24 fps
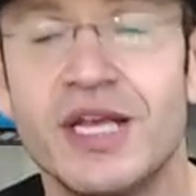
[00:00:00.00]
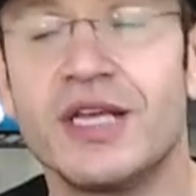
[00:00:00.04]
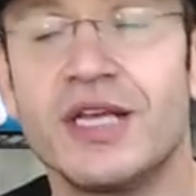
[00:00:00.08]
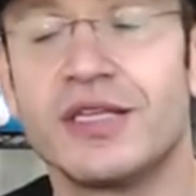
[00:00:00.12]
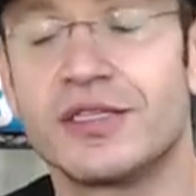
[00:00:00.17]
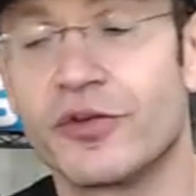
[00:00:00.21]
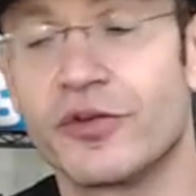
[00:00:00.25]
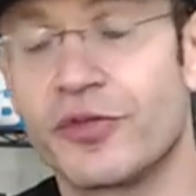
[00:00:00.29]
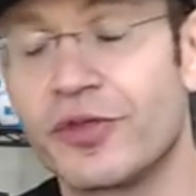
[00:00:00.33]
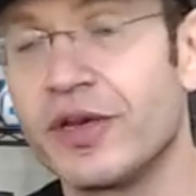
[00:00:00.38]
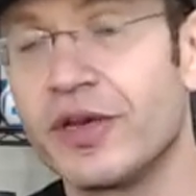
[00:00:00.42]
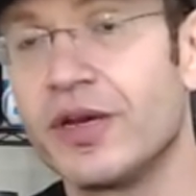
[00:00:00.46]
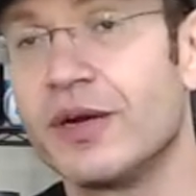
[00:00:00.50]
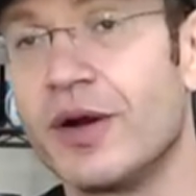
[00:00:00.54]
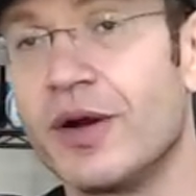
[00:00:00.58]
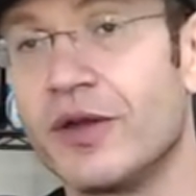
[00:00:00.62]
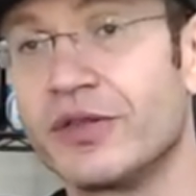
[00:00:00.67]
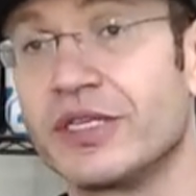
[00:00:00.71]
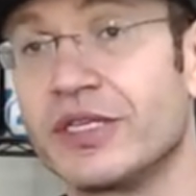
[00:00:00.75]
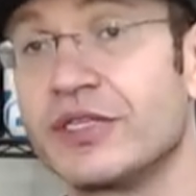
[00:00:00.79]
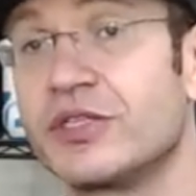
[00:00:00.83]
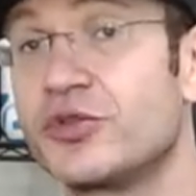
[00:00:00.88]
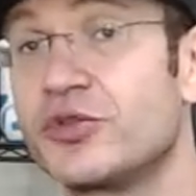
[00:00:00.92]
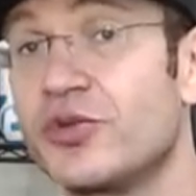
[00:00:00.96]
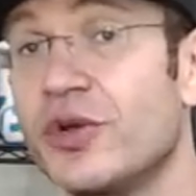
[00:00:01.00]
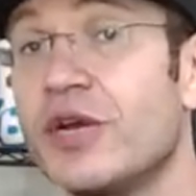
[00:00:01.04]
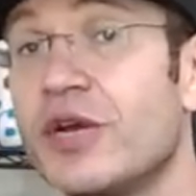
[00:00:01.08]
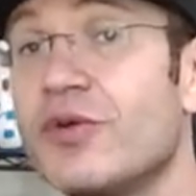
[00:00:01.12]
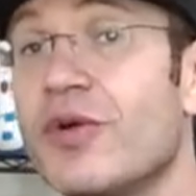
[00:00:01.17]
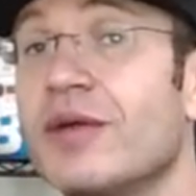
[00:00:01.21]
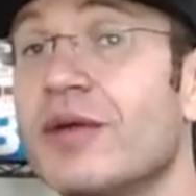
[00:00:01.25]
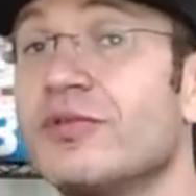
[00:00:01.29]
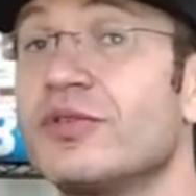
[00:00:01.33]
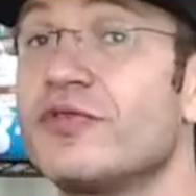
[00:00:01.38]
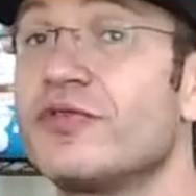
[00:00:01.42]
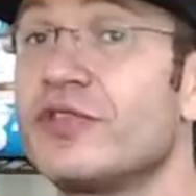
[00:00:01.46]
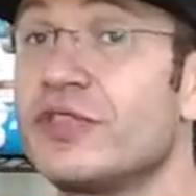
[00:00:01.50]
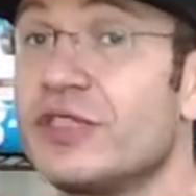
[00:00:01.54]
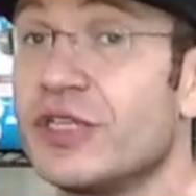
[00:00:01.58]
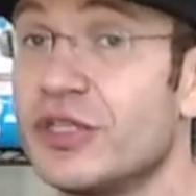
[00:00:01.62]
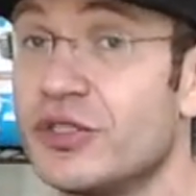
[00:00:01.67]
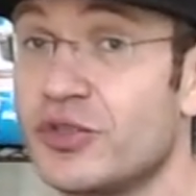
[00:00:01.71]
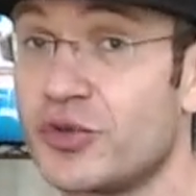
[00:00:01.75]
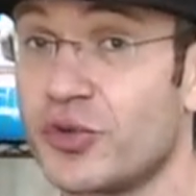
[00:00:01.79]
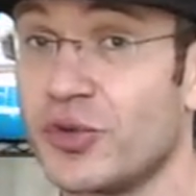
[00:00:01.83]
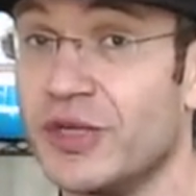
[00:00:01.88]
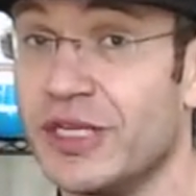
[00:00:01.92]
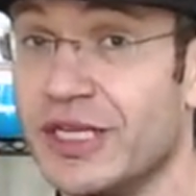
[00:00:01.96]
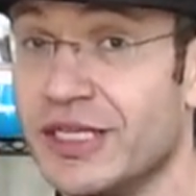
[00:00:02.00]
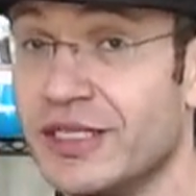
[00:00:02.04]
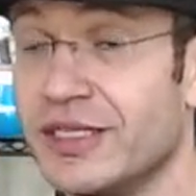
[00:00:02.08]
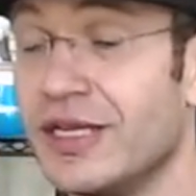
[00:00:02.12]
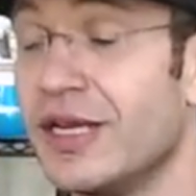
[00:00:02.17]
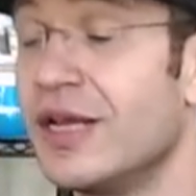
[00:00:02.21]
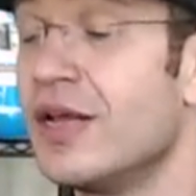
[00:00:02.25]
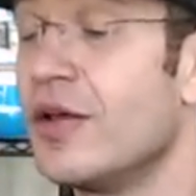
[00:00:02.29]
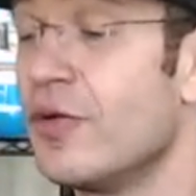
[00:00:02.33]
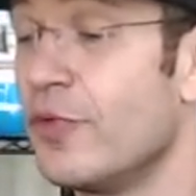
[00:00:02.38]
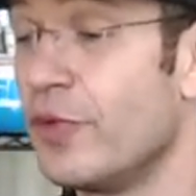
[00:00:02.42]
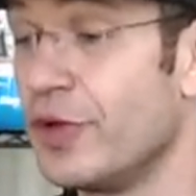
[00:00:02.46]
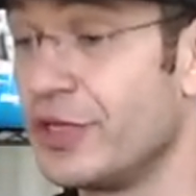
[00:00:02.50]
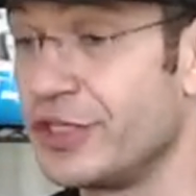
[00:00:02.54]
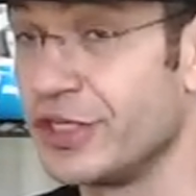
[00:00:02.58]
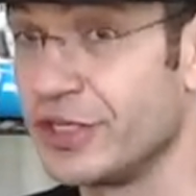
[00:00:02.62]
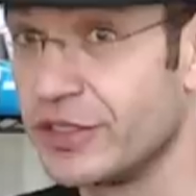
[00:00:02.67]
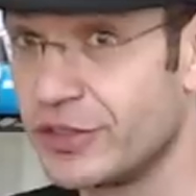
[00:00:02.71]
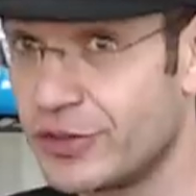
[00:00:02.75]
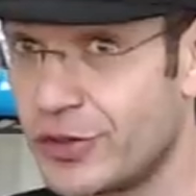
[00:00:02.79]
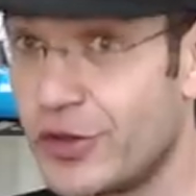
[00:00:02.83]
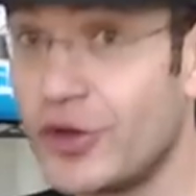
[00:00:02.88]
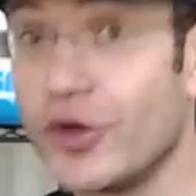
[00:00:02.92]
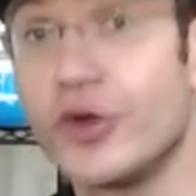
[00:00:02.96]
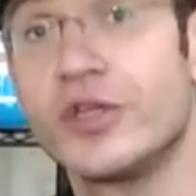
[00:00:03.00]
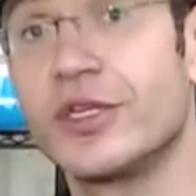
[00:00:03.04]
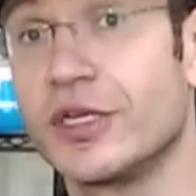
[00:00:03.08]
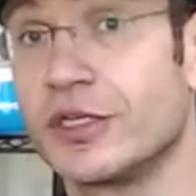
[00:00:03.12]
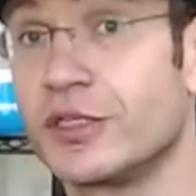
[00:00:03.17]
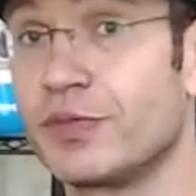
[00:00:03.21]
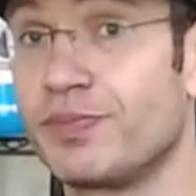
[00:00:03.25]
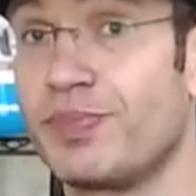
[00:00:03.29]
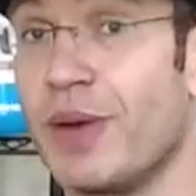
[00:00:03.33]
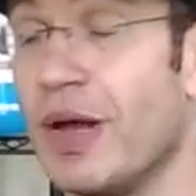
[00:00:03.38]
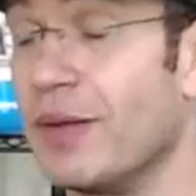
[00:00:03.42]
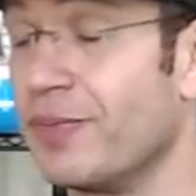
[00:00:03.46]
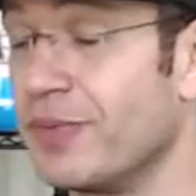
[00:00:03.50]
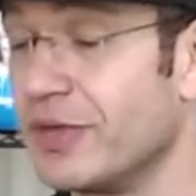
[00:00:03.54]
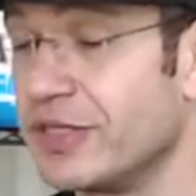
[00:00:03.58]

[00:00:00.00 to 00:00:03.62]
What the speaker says: So think about this, 3 grams of citrulline, which is good as pump.